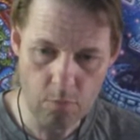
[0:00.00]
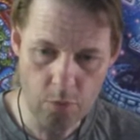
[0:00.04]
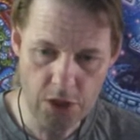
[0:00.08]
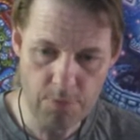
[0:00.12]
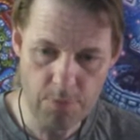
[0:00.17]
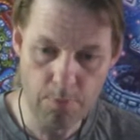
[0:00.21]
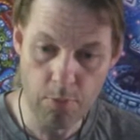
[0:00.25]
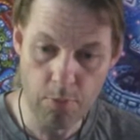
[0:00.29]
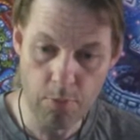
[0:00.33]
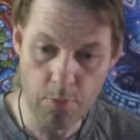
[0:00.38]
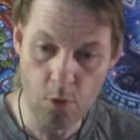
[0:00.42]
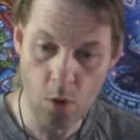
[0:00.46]

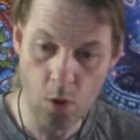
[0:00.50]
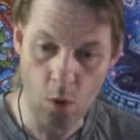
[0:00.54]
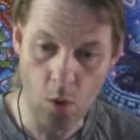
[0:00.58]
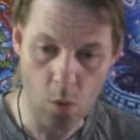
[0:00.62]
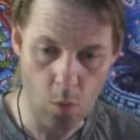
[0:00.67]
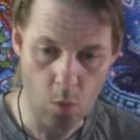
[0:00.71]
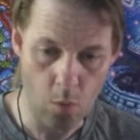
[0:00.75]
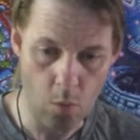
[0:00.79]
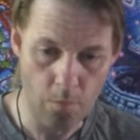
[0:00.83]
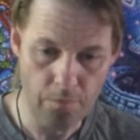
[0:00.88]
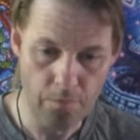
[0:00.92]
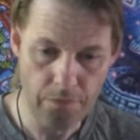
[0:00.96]
Brawl.
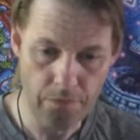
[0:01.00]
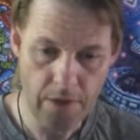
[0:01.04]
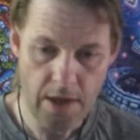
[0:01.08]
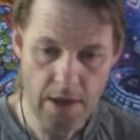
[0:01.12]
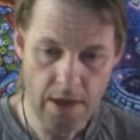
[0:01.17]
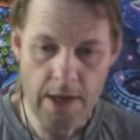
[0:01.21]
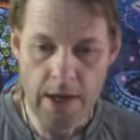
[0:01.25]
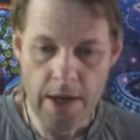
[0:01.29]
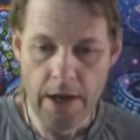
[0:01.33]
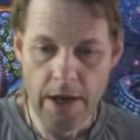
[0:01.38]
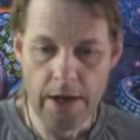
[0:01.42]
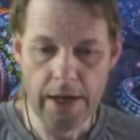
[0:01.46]

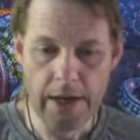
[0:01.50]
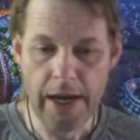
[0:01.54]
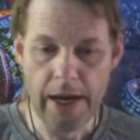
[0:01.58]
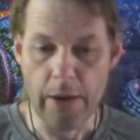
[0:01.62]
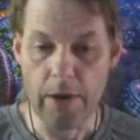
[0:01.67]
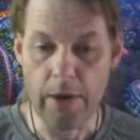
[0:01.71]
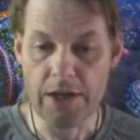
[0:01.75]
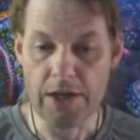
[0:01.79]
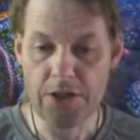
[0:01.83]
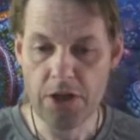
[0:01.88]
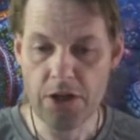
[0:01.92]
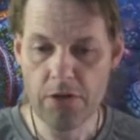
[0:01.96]
Now,
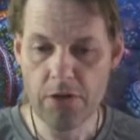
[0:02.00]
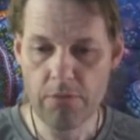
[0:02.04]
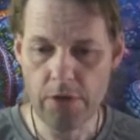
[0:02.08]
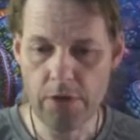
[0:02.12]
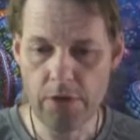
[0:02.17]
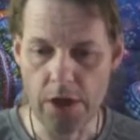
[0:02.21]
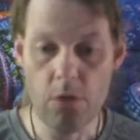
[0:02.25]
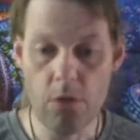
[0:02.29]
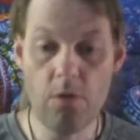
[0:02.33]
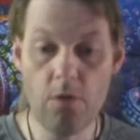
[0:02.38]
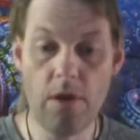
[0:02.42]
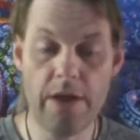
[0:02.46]
I don't
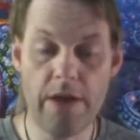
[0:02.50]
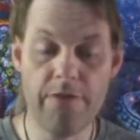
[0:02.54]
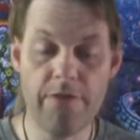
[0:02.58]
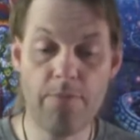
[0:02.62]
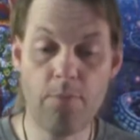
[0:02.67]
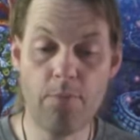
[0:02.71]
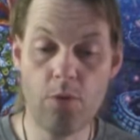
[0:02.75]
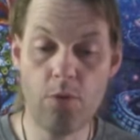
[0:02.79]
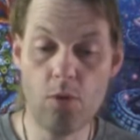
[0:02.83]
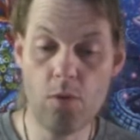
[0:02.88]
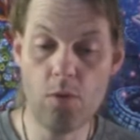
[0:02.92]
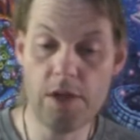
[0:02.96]
know if
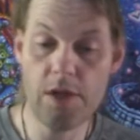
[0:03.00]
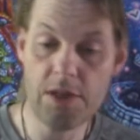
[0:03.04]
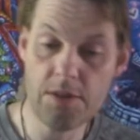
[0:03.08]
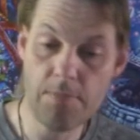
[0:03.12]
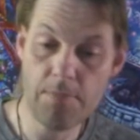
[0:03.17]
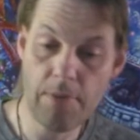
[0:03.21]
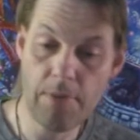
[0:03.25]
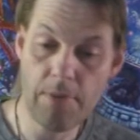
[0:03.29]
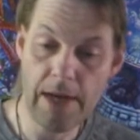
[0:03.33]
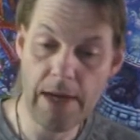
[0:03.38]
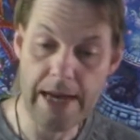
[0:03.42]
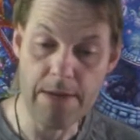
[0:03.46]
Brawl is
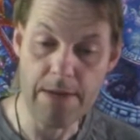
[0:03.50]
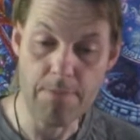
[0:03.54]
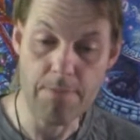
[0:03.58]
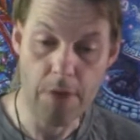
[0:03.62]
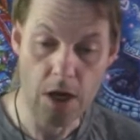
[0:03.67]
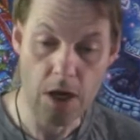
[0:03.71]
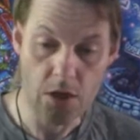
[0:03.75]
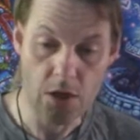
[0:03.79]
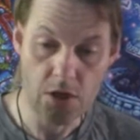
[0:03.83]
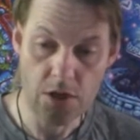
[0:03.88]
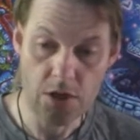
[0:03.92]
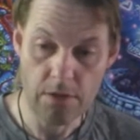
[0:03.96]
played
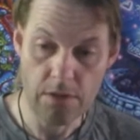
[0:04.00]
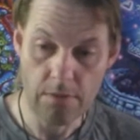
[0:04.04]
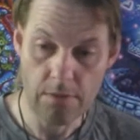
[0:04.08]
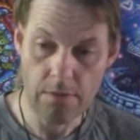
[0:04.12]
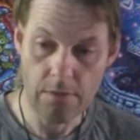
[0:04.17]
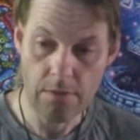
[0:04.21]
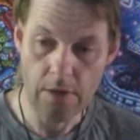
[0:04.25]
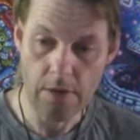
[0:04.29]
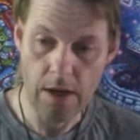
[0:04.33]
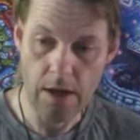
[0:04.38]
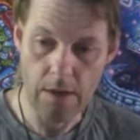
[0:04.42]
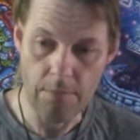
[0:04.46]
much
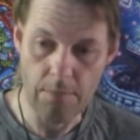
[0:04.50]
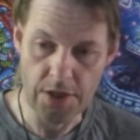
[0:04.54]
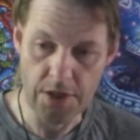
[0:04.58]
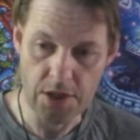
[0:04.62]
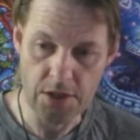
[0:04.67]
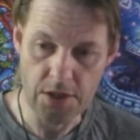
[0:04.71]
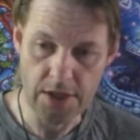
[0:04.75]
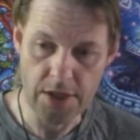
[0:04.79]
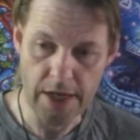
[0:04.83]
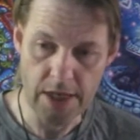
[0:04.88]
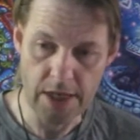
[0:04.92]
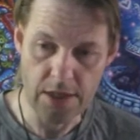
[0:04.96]

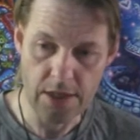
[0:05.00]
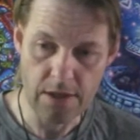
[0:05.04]
these days.